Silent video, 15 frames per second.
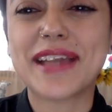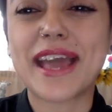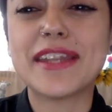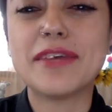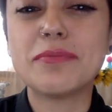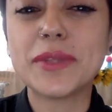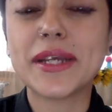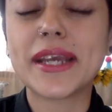and
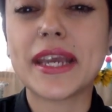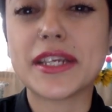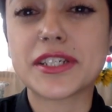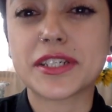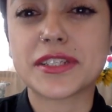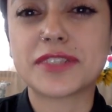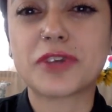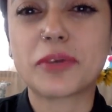
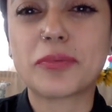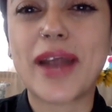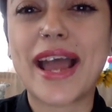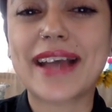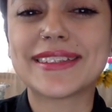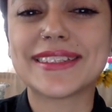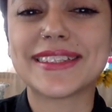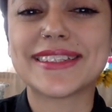implications for
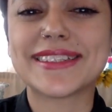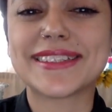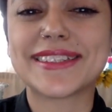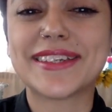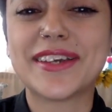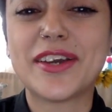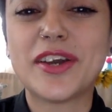practice.